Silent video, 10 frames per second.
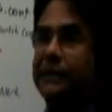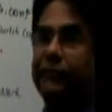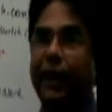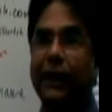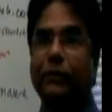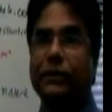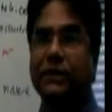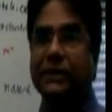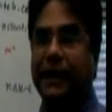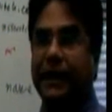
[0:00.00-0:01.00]
is a file which
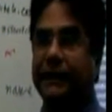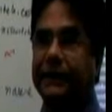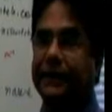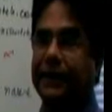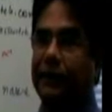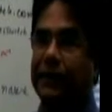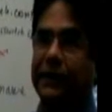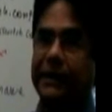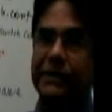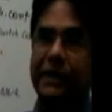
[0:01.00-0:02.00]
is read
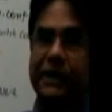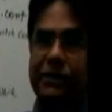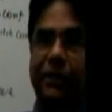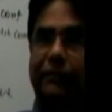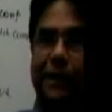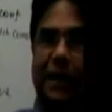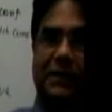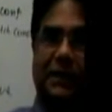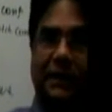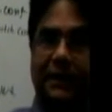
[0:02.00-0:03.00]
during the installation of
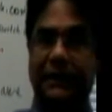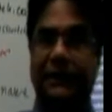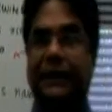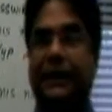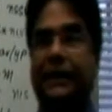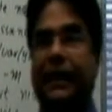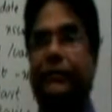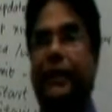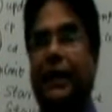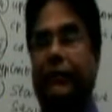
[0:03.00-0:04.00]
master.
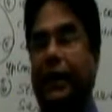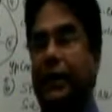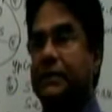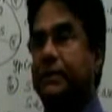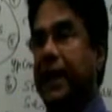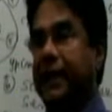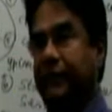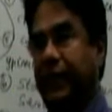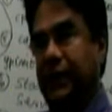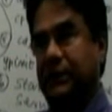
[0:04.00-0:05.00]
That file is make
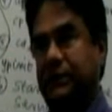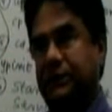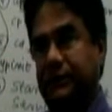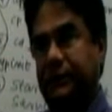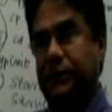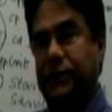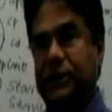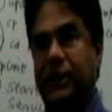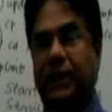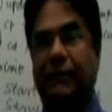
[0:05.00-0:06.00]
file, which
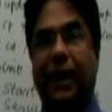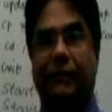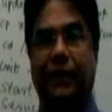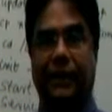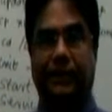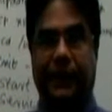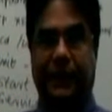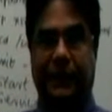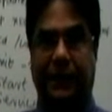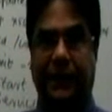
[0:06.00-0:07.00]
is under WAV-IP,
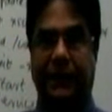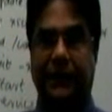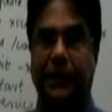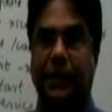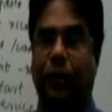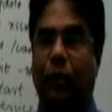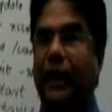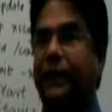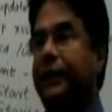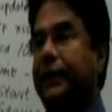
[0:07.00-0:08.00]
right?
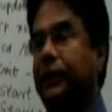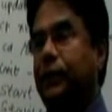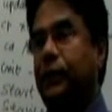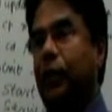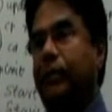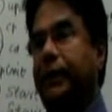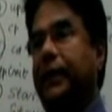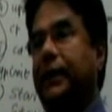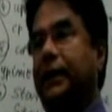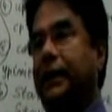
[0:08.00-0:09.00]
Provided you
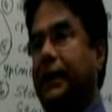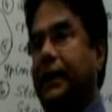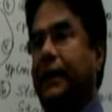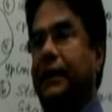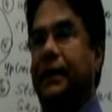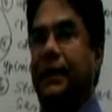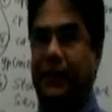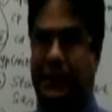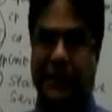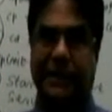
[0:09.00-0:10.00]
copy the
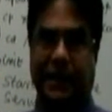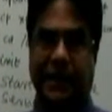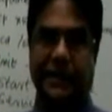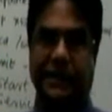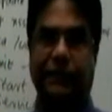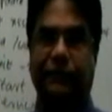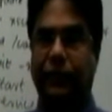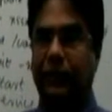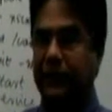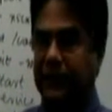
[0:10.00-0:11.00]
CDs in
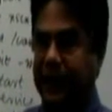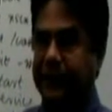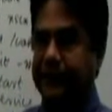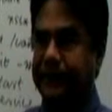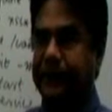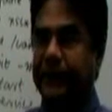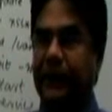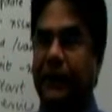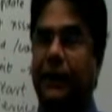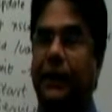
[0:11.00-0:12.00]
full, right?
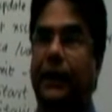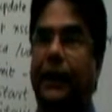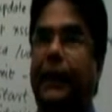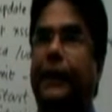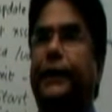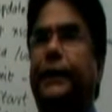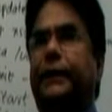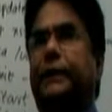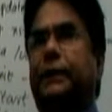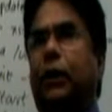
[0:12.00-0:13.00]
And
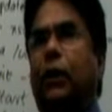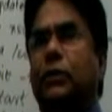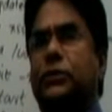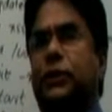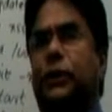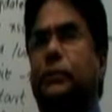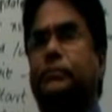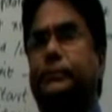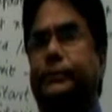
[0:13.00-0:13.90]
also